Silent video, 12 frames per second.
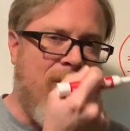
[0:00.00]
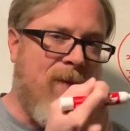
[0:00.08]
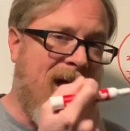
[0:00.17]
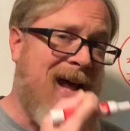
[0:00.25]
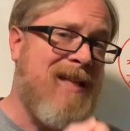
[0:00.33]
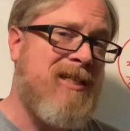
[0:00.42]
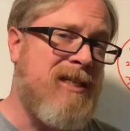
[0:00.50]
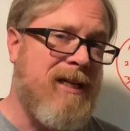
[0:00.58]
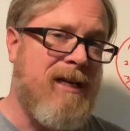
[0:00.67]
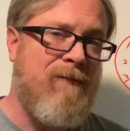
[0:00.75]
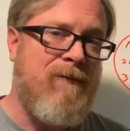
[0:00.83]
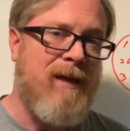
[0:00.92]
That's
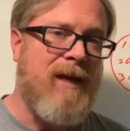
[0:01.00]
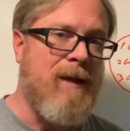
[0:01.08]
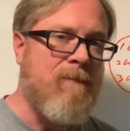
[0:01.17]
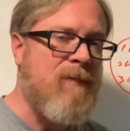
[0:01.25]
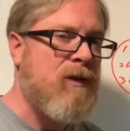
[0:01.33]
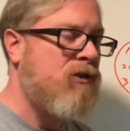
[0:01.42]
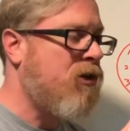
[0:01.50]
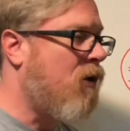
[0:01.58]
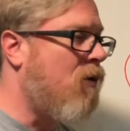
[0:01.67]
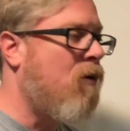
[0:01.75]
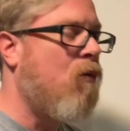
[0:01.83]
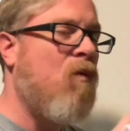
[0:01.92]
significant.
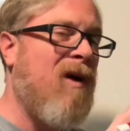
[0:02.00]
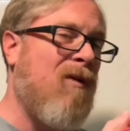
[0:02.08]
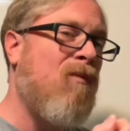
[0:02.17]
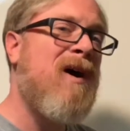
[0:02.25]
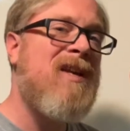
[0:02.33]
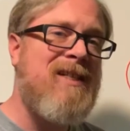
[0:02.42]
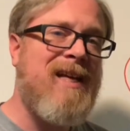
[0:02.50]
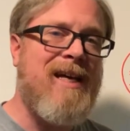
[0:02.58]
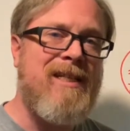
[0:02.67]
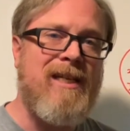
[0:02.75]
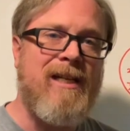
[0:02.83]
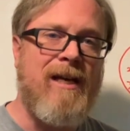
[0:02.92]
So what was that
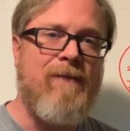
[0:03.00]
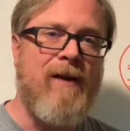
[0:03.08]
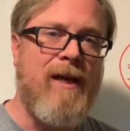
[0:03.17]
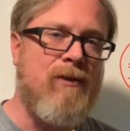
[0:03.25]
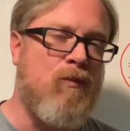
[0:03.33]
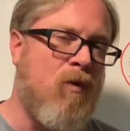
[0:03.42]
significance?